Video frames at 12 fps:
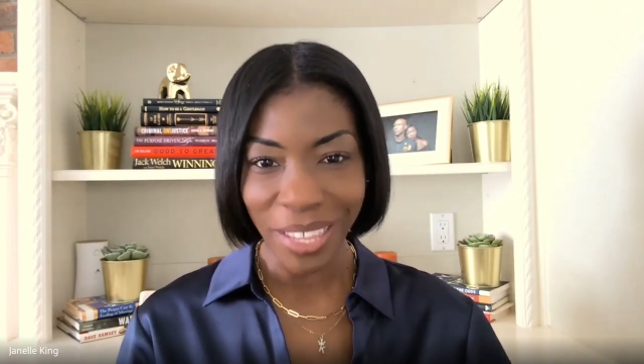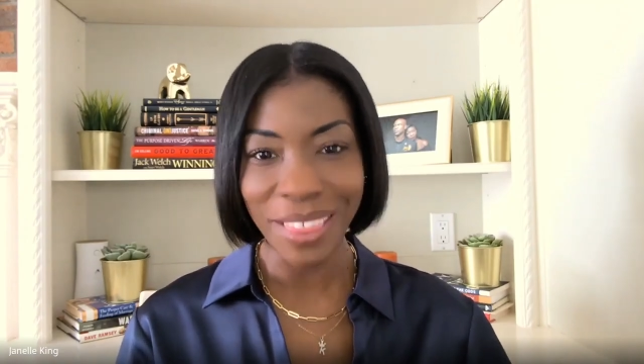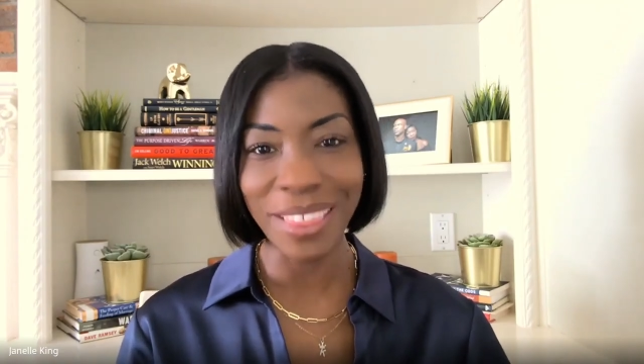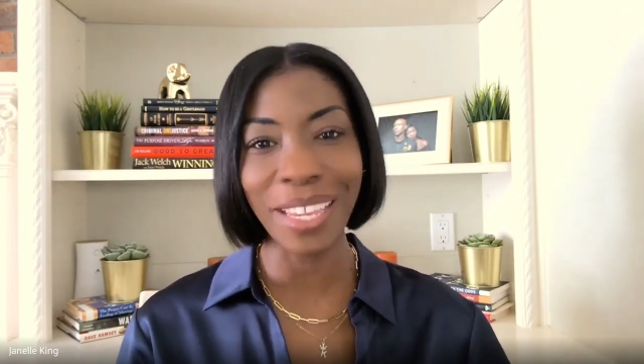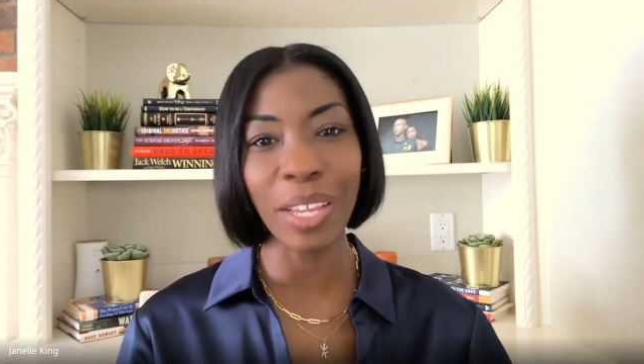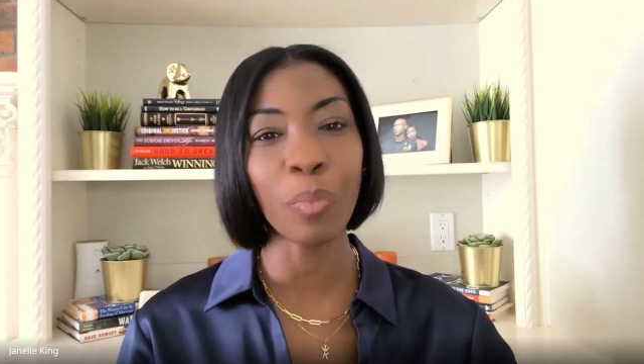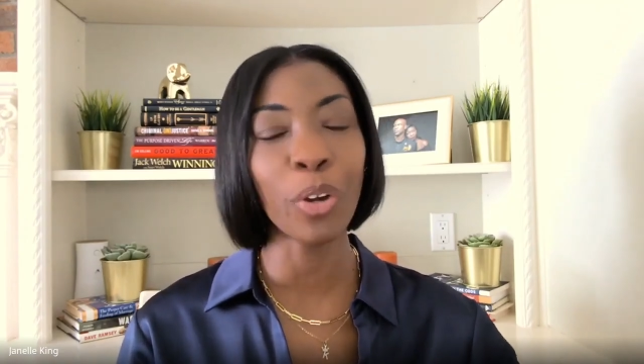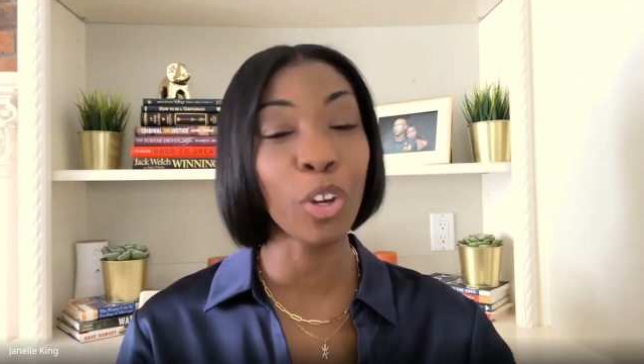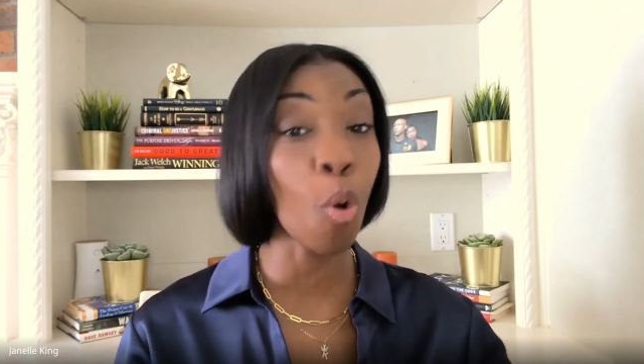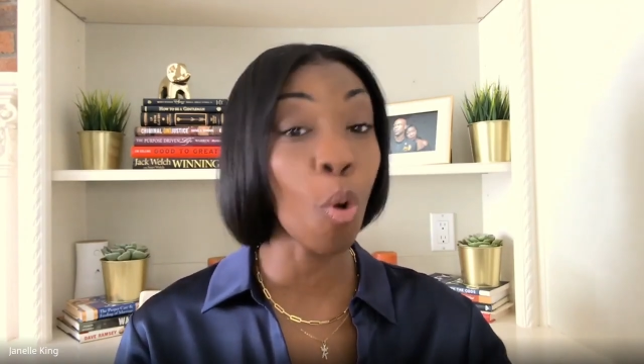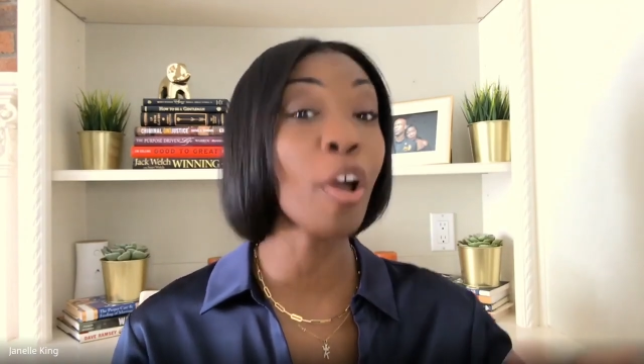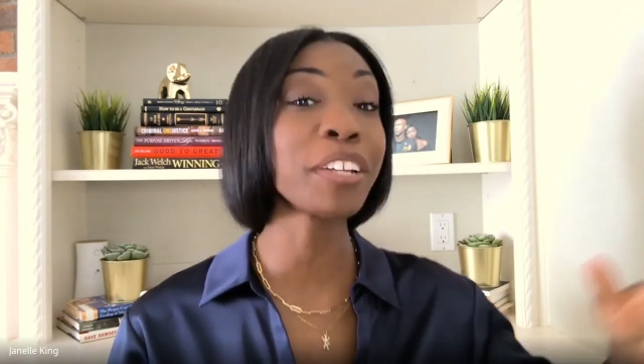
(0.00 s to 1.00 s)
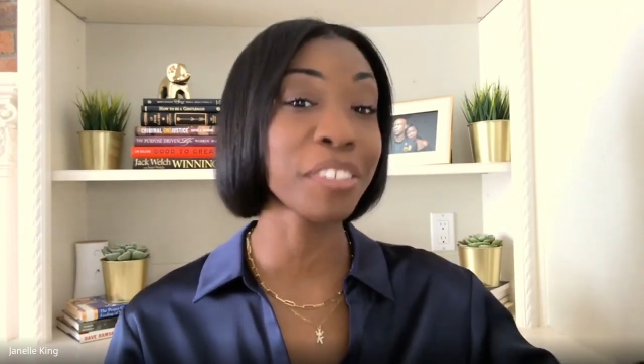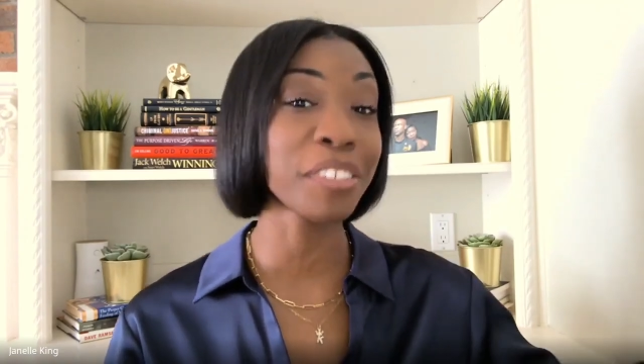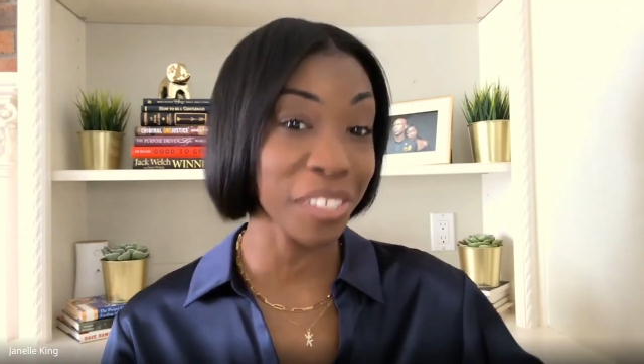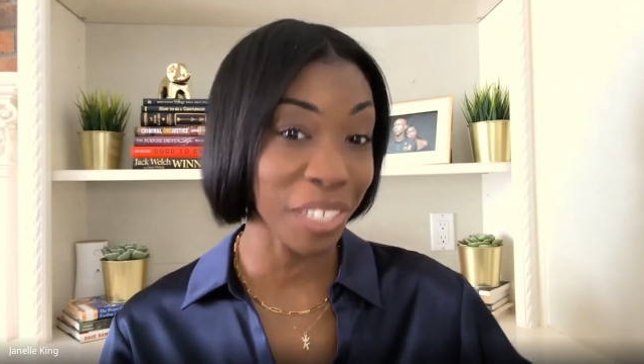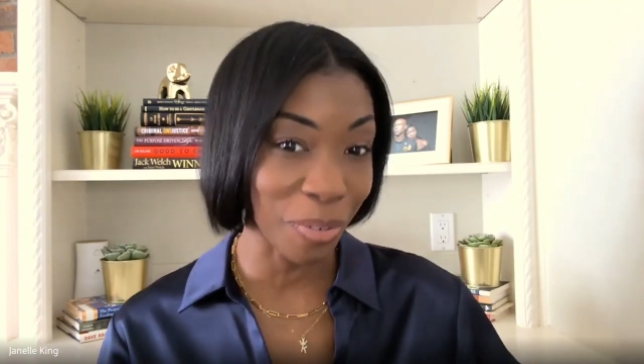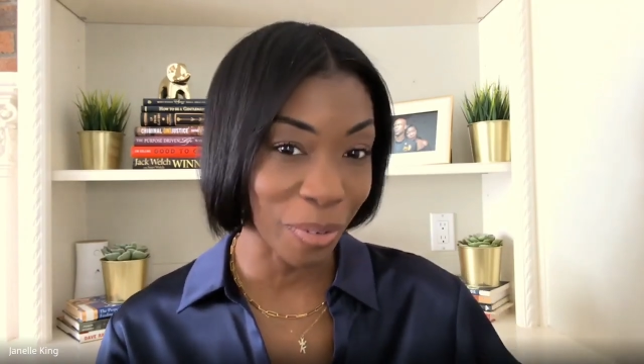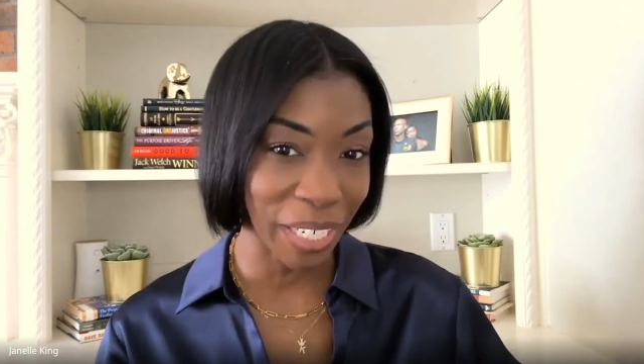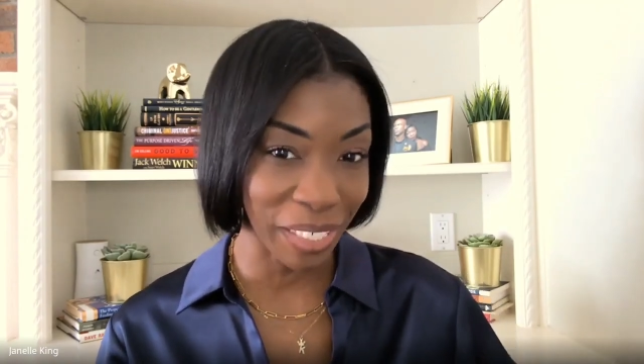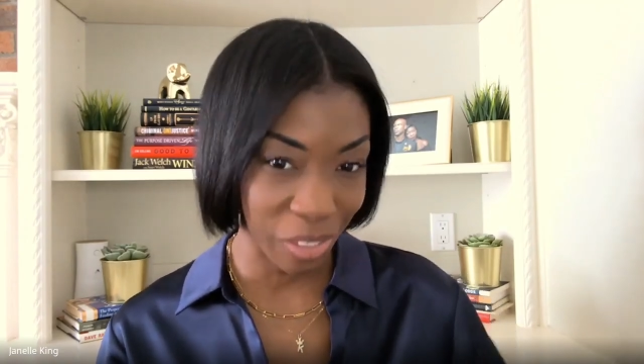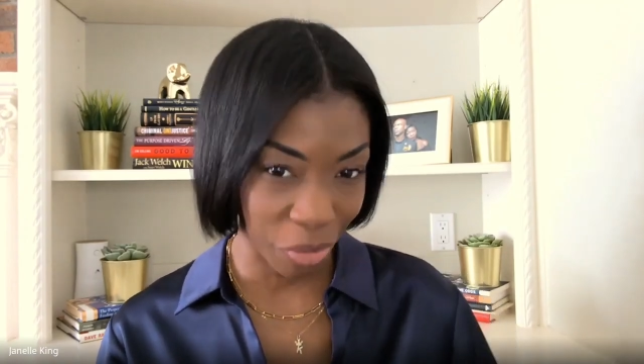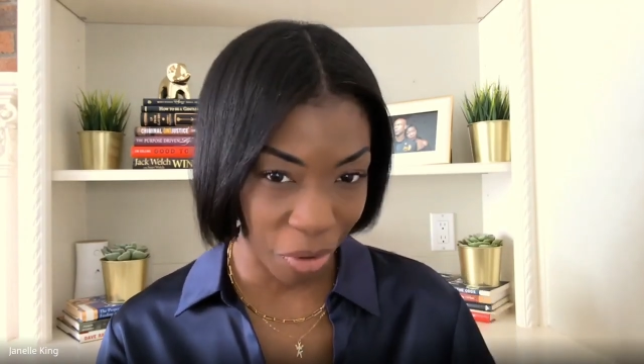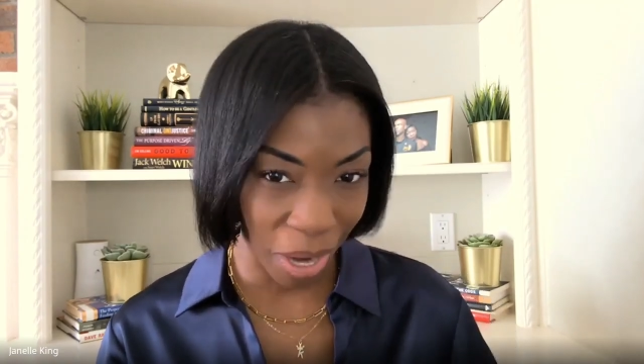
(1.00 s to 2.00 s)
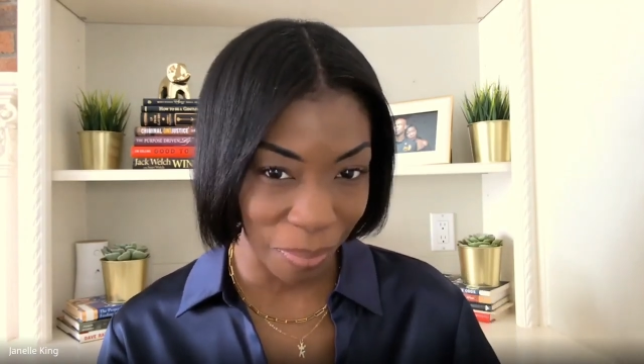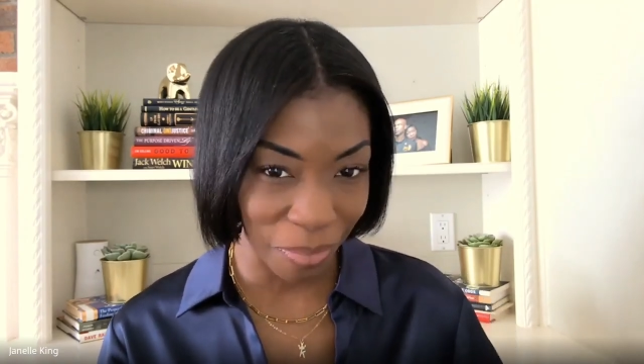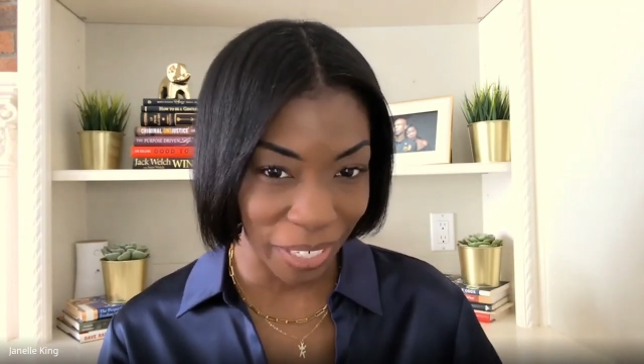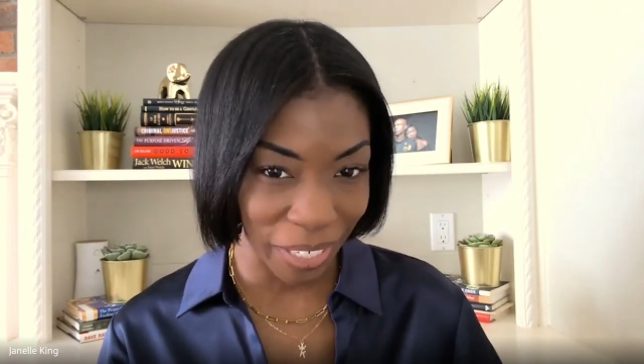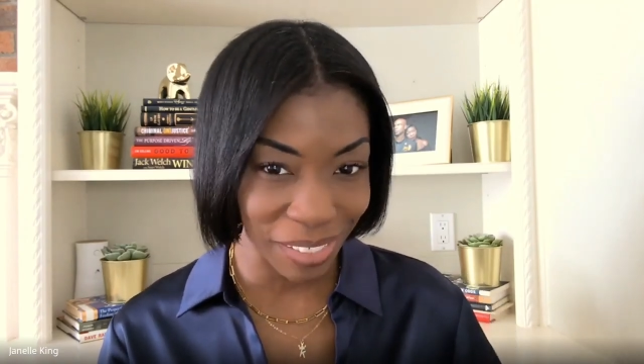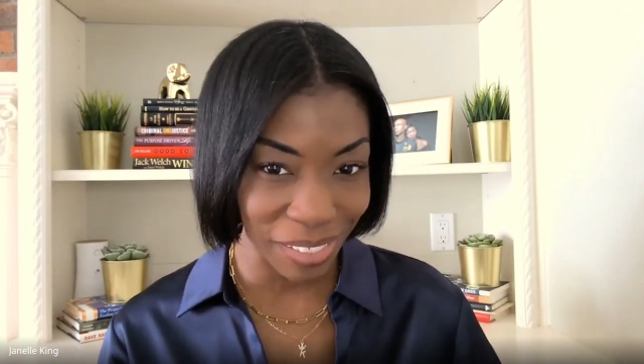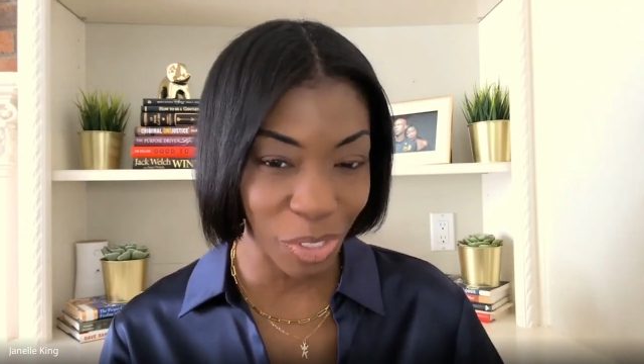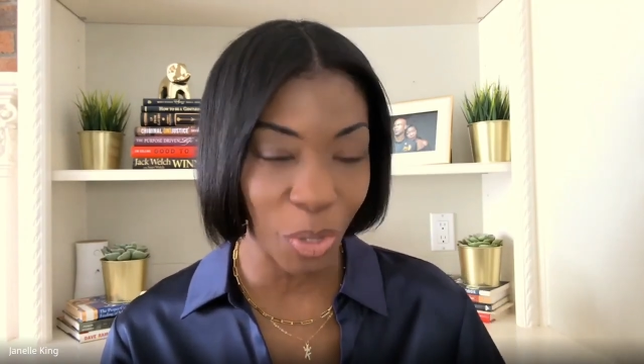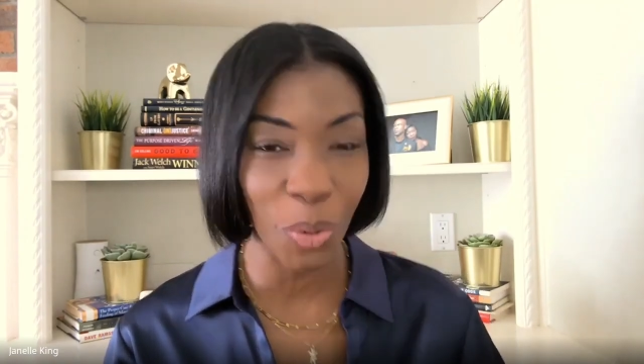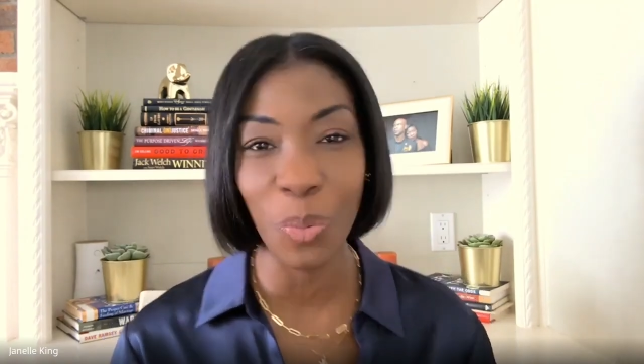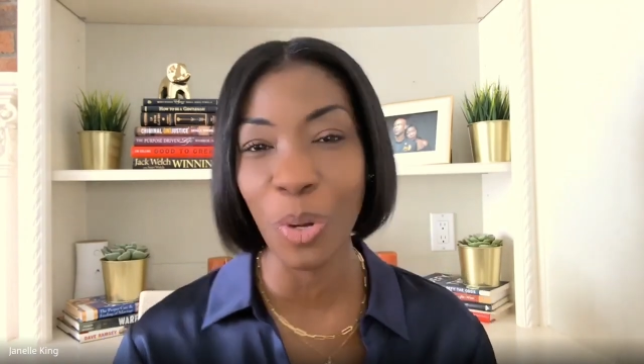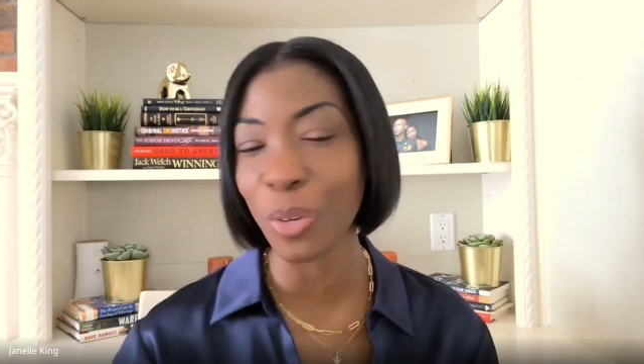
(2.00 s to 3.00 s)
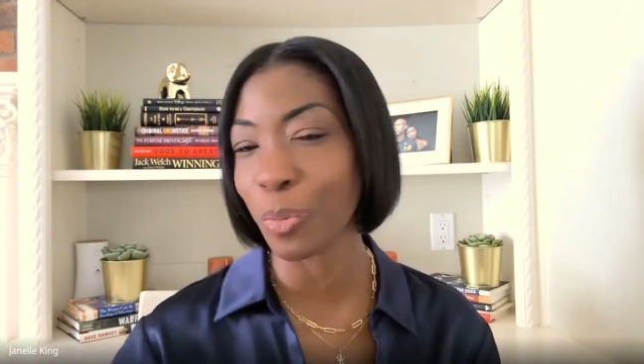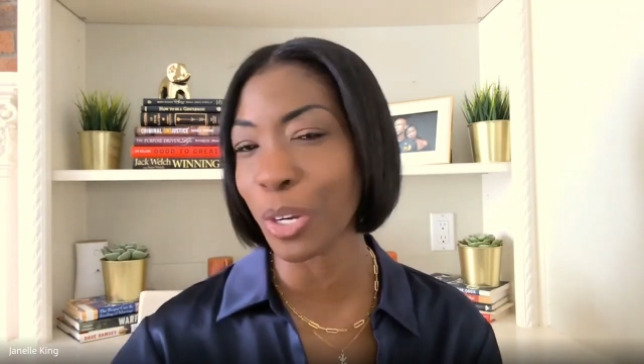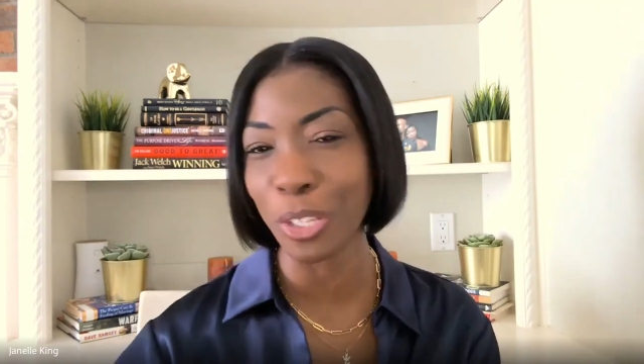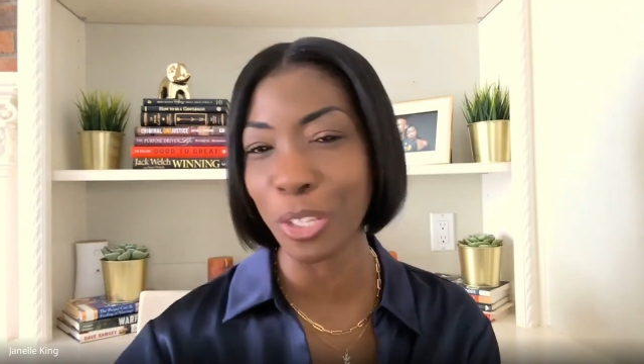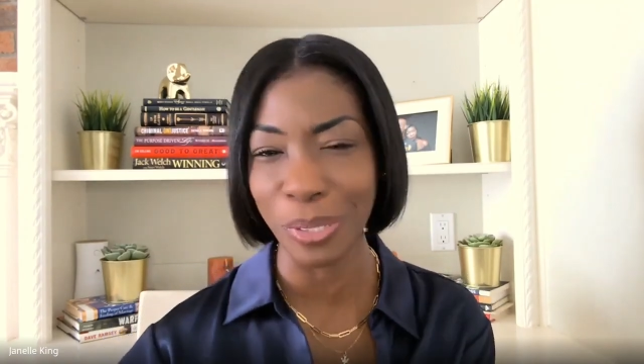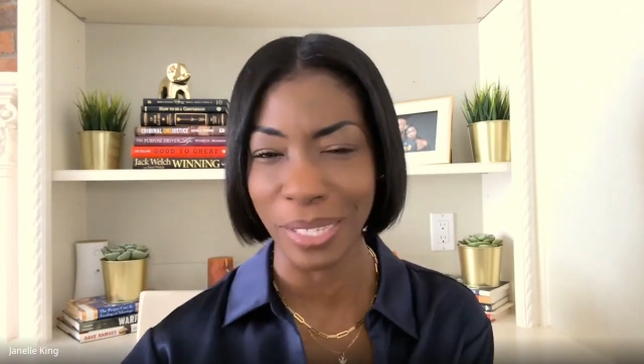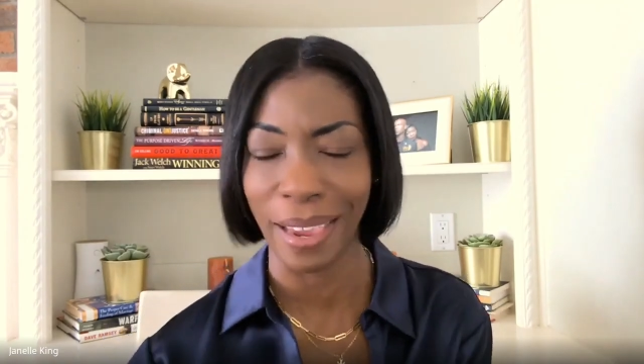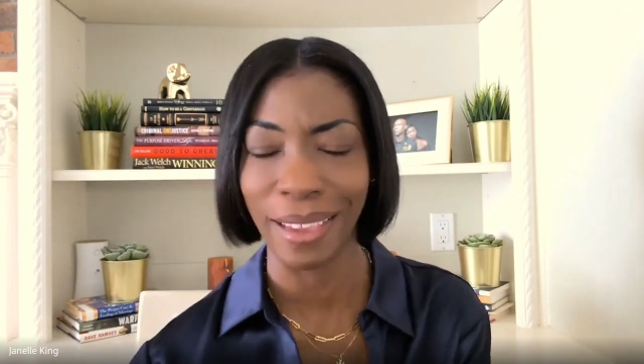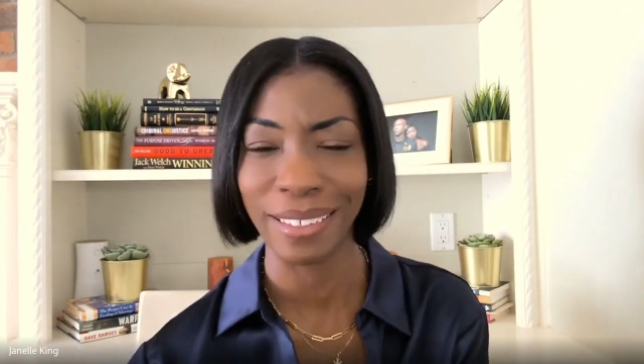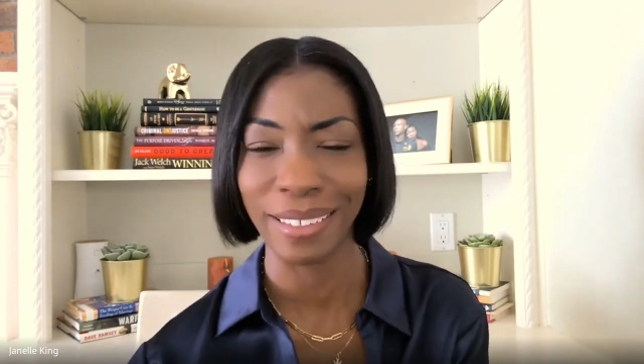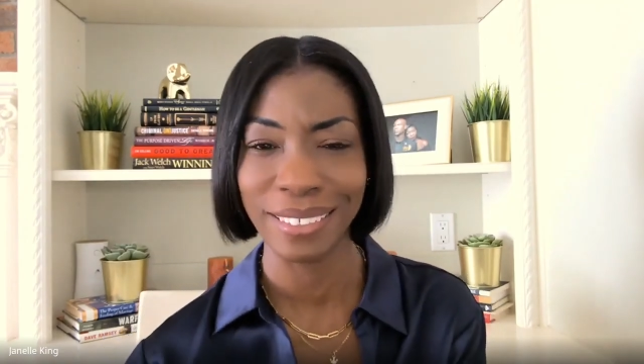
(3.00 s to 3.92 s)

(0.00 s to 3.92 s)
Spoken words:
then we're going to see a raise in crime rates. So what do you say?